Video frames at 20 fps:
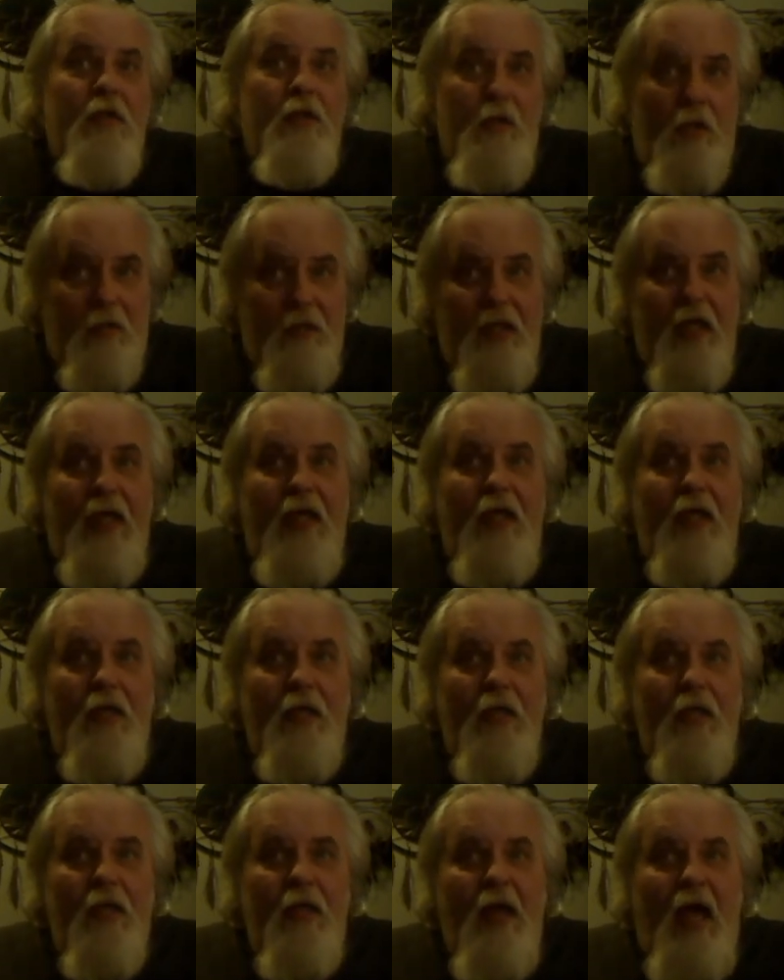okay,
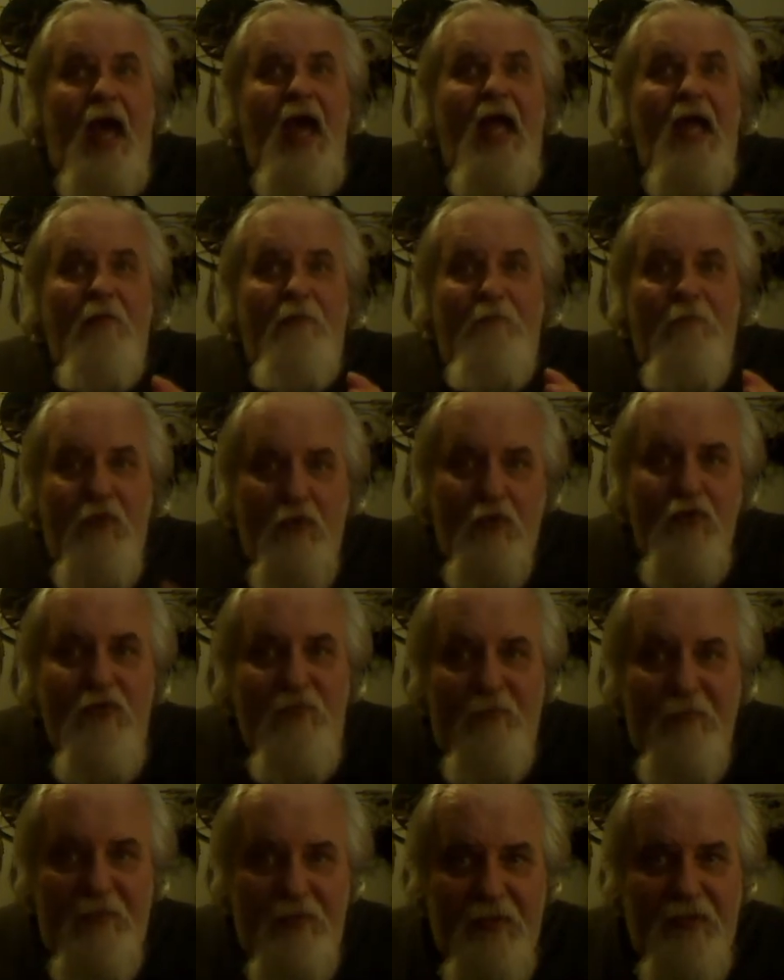I have
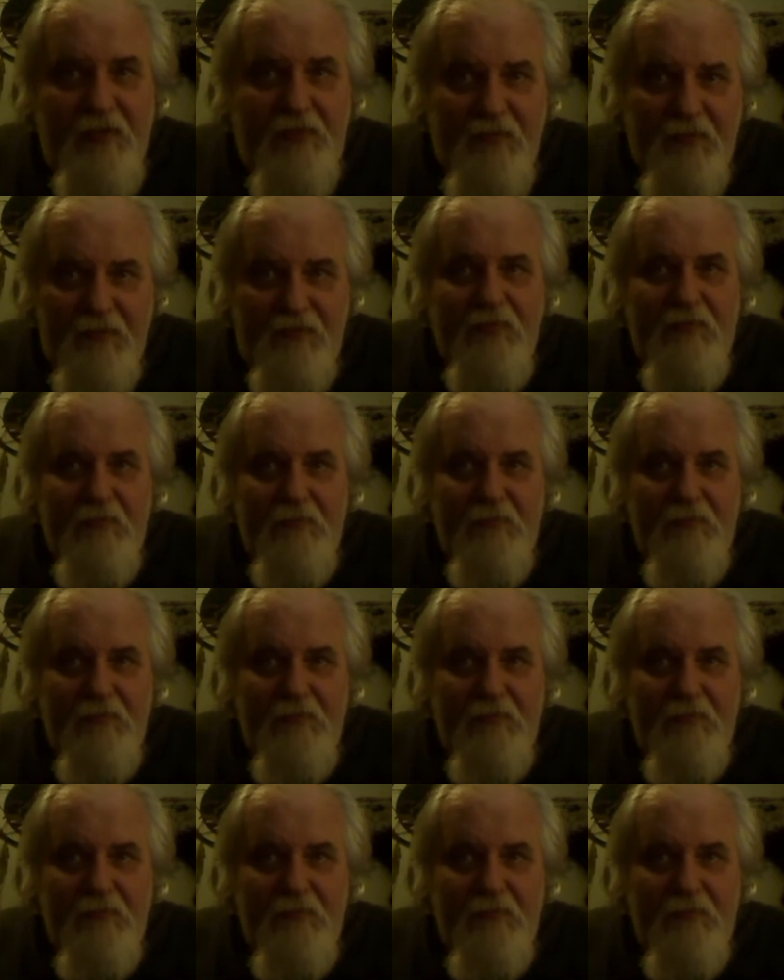proof of this.